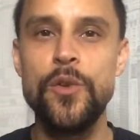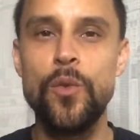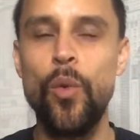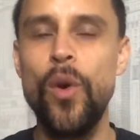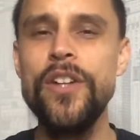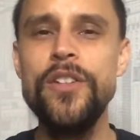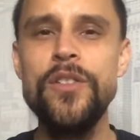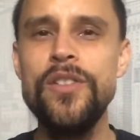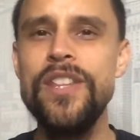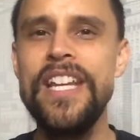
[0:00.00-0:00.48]

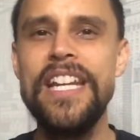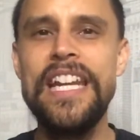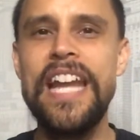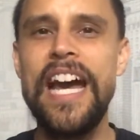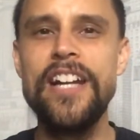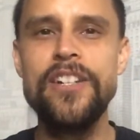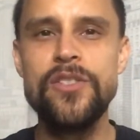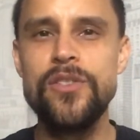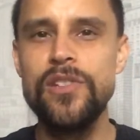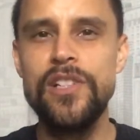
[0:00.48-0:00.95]
What do they
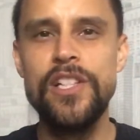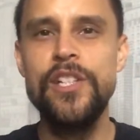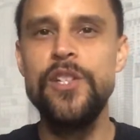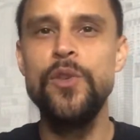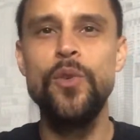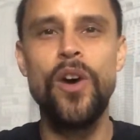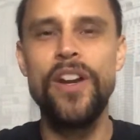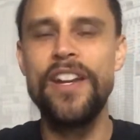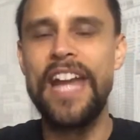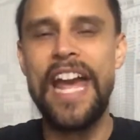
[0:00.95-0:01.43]
naturally
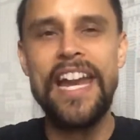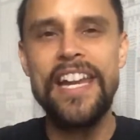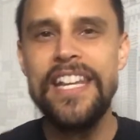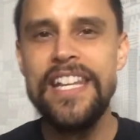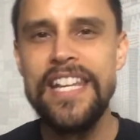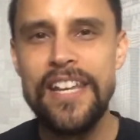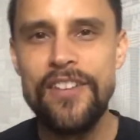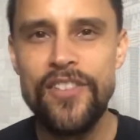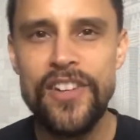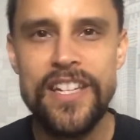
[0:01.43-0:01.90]
do on any
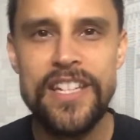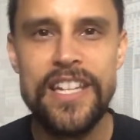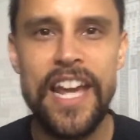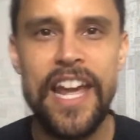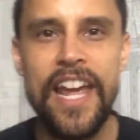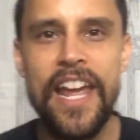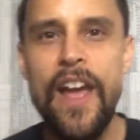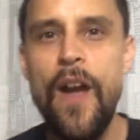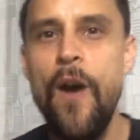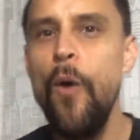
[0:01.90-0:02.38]
given
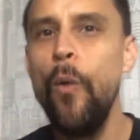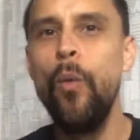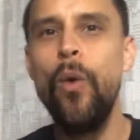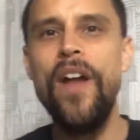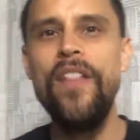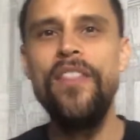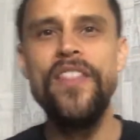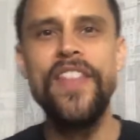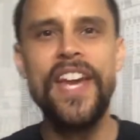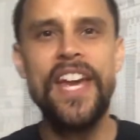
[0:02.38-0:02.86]
day
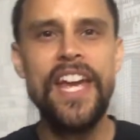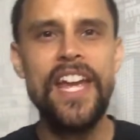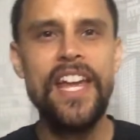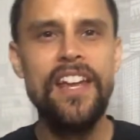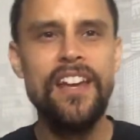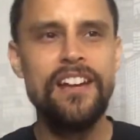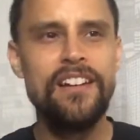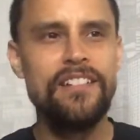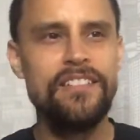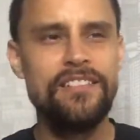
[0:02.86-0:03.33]
when
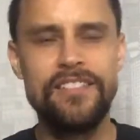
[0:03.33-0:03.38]
they